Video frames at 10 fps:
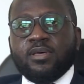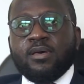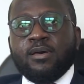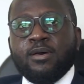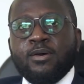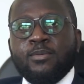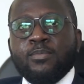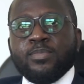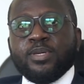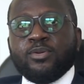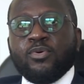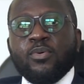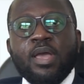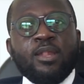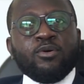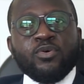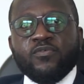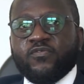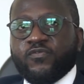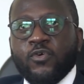a lot
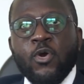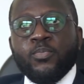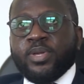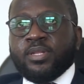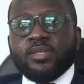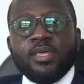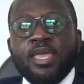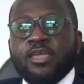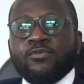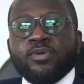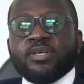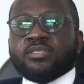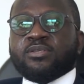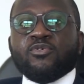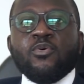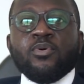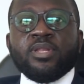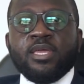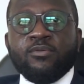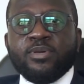of open areas and
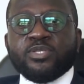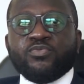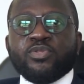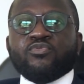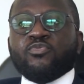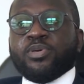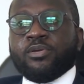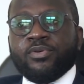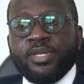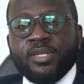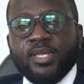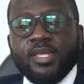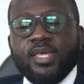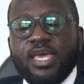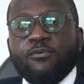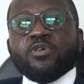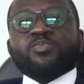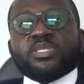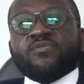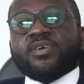common areas which will be green. And we
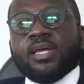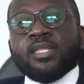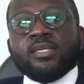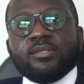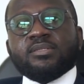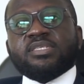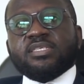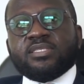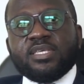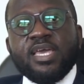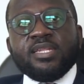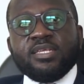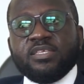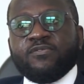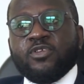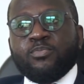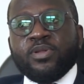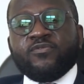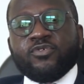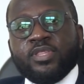specifically designed the
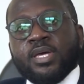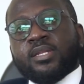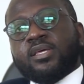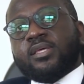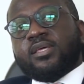development for that.